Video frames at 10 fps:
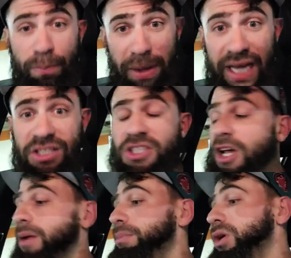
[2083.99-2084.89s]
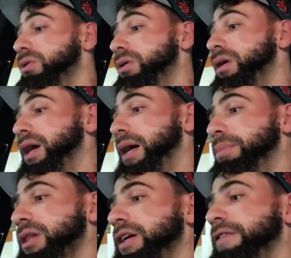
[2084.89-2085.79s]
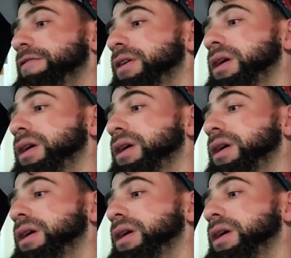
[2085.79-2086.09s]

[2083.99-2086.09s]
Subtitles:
base Sun and Moon, I believe.